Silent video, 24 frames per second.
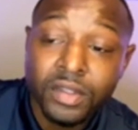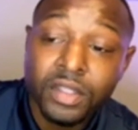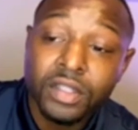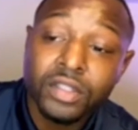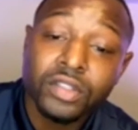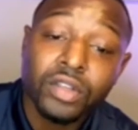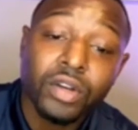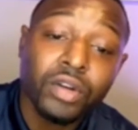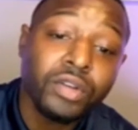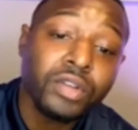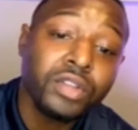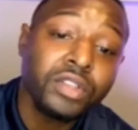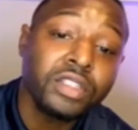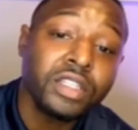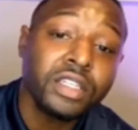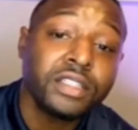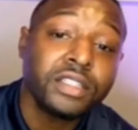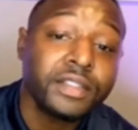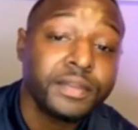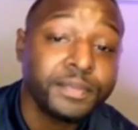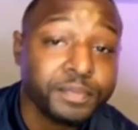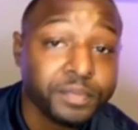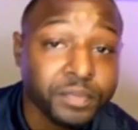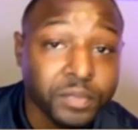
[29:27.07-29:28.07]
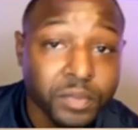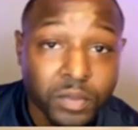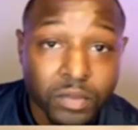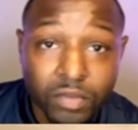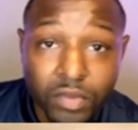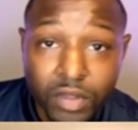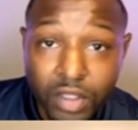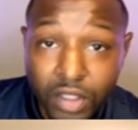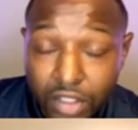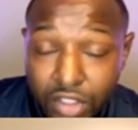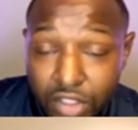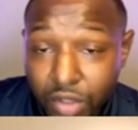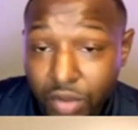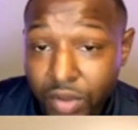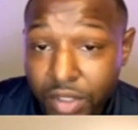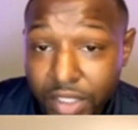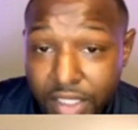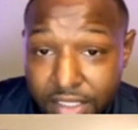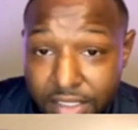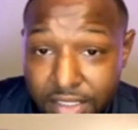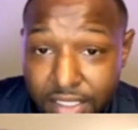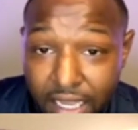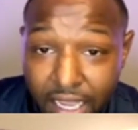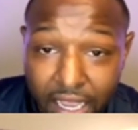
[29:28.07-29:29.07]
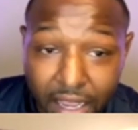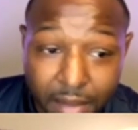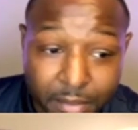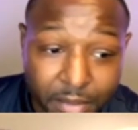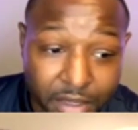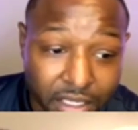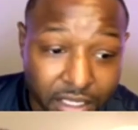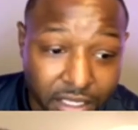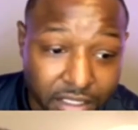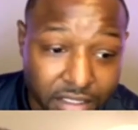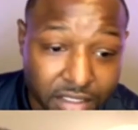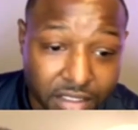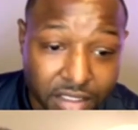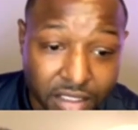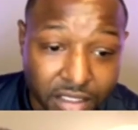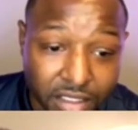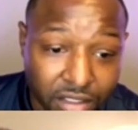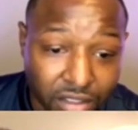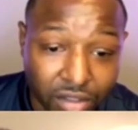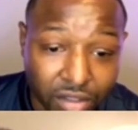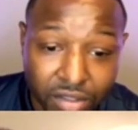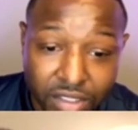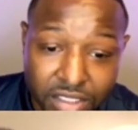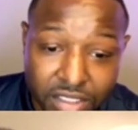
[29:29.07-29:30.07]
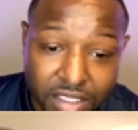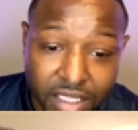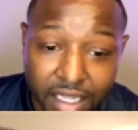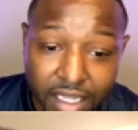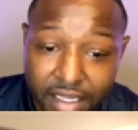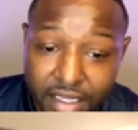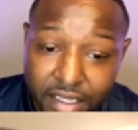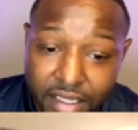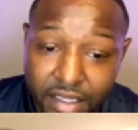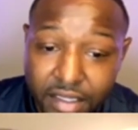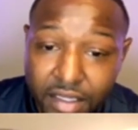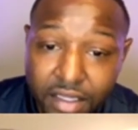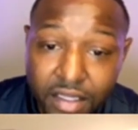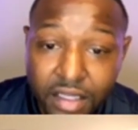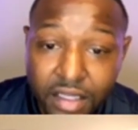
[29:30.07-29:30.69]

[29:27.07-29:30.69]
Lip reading: So you just, during this time, it's like